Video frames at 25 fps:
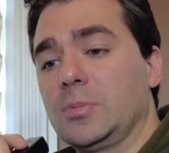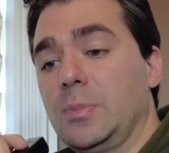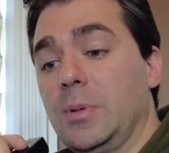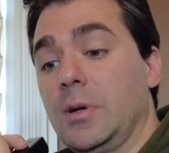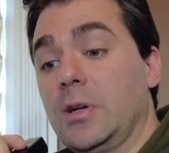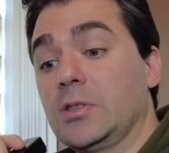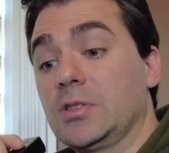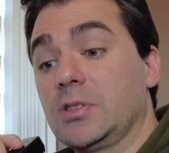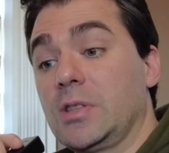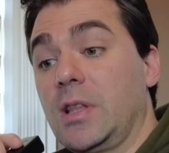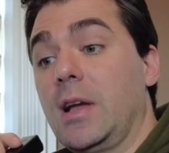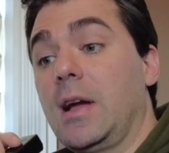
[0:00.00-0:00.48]

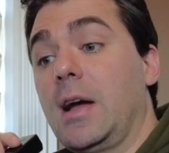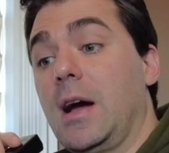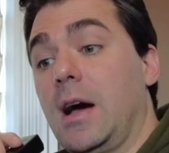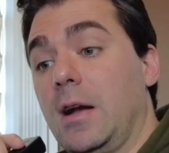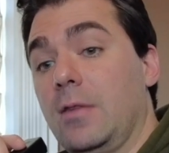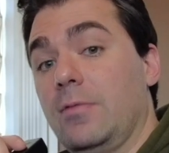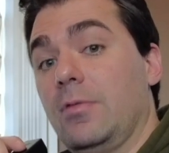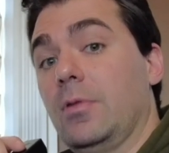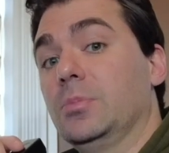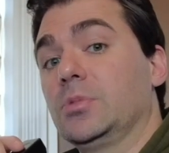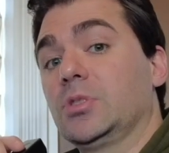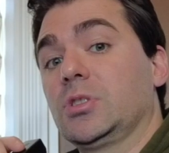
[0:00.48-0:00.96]
because they got
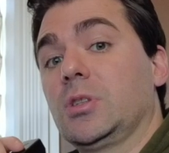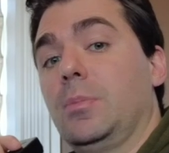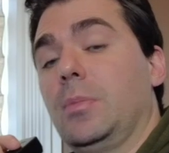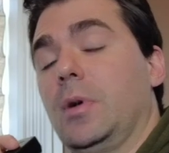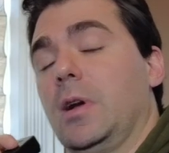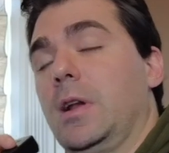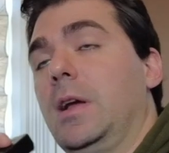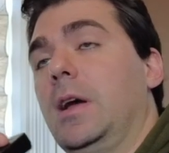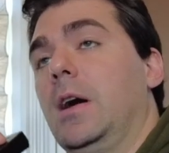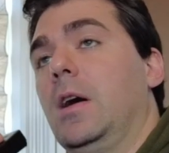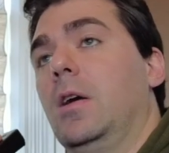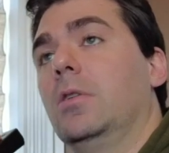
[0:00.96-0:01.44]
it from
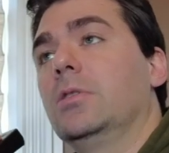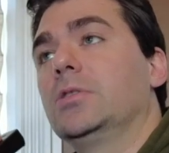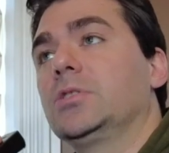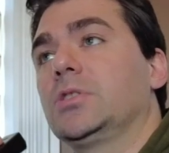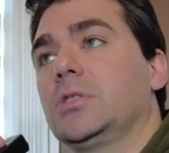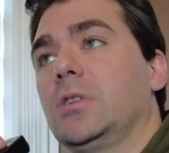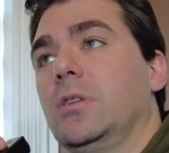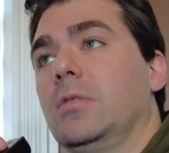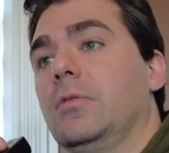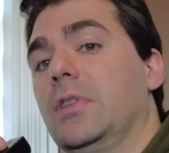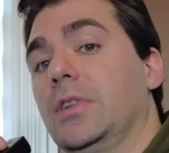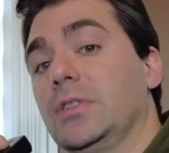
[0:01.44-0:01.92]
somebody else of